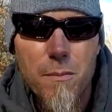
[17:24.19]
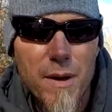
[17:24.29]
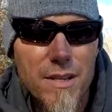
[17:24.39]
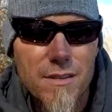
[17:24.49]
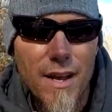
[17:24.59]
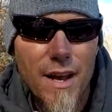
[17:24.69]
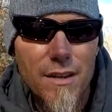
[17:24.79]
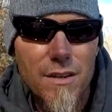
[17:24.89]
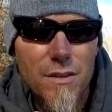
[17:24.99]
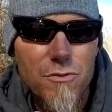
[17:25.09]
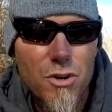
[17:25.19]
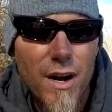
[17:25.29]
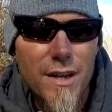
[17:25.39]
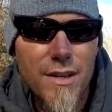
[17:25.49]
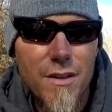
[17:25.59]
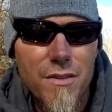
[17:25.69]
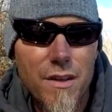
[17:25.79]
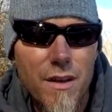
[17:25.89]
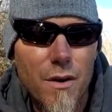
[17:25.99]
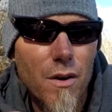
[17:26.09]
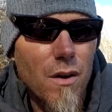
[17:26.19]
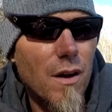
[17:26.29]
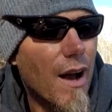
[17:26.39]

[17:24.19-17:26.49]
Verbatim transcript: baits that you've tried that you think oh